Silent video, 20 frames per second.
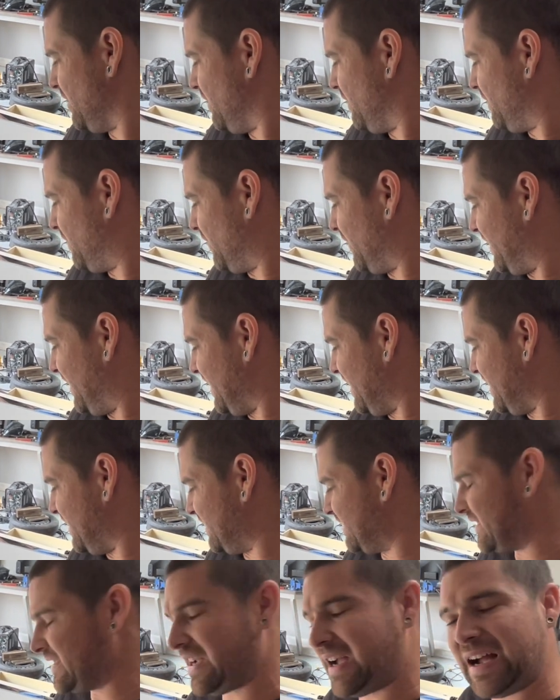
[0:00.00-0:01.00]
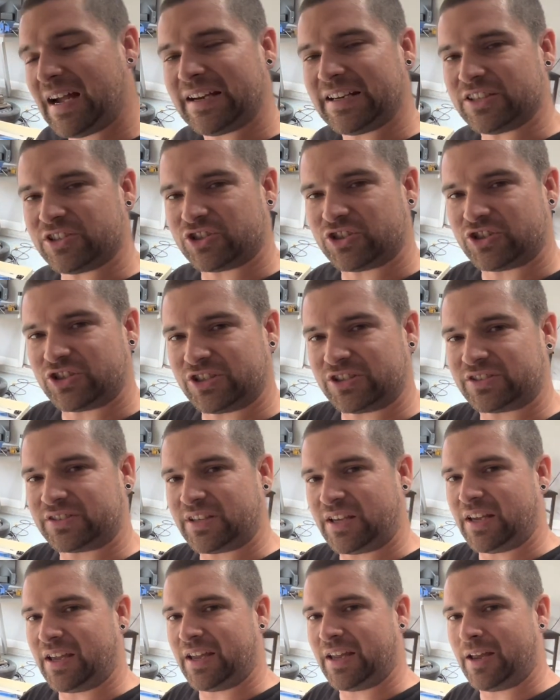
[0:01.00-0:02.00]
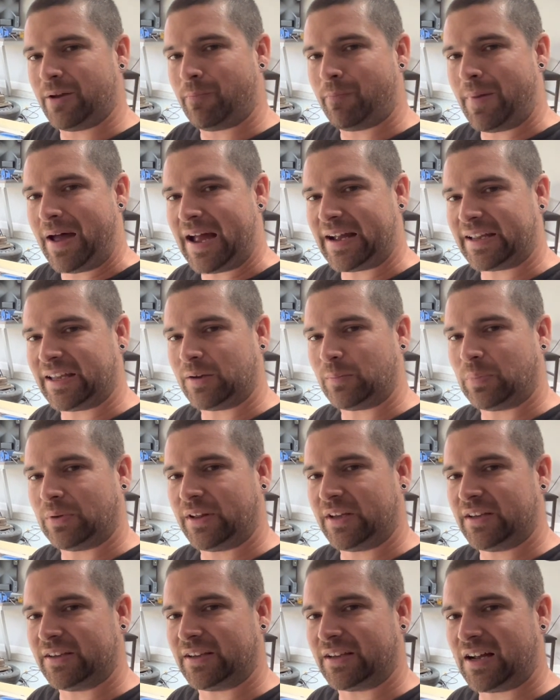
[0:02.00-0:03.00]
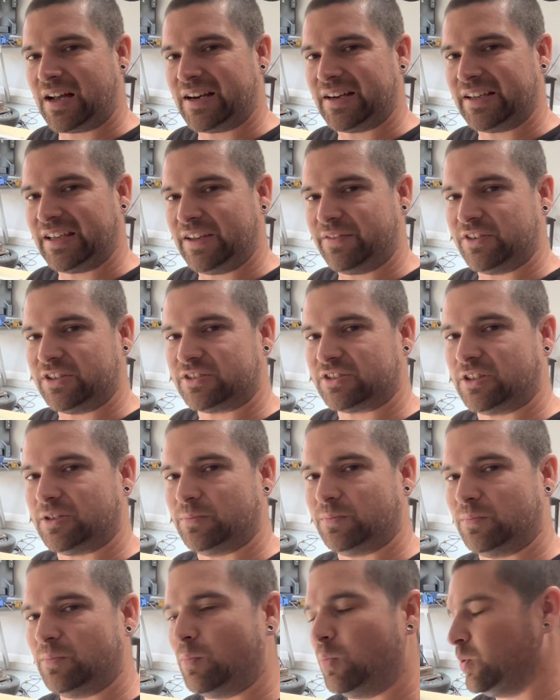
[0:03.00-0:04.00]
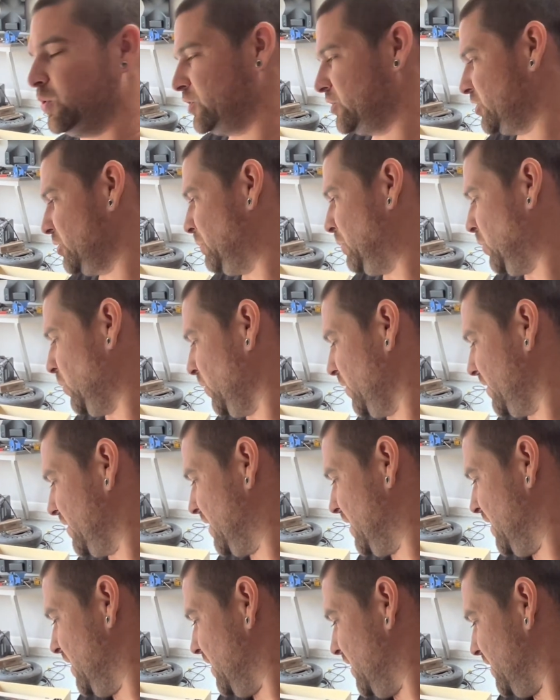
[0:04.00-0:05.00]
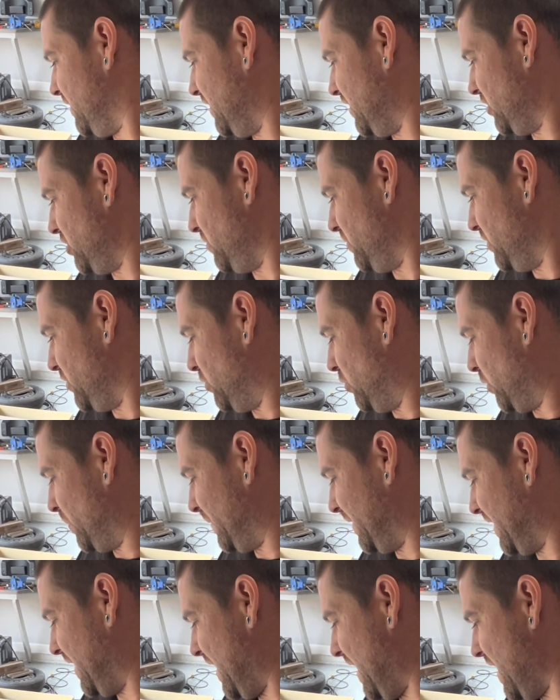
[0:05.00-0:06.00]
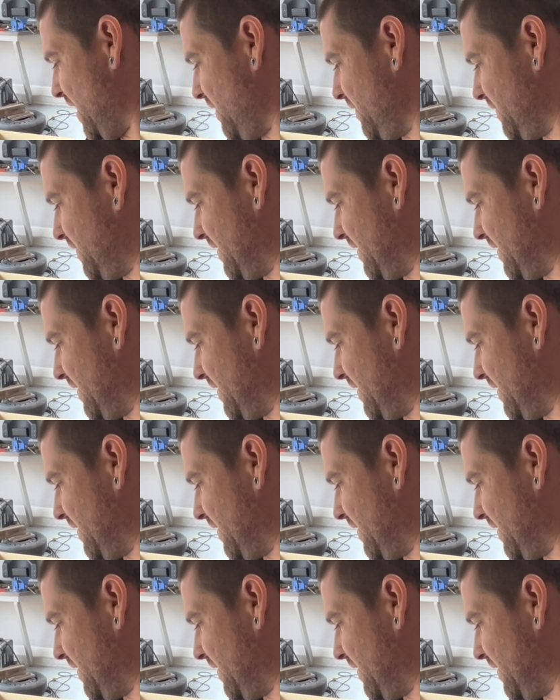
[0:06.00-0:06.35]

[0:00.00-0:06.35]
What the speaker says: for the inside is just a backing plate to kind of give it some more support than you would normally have,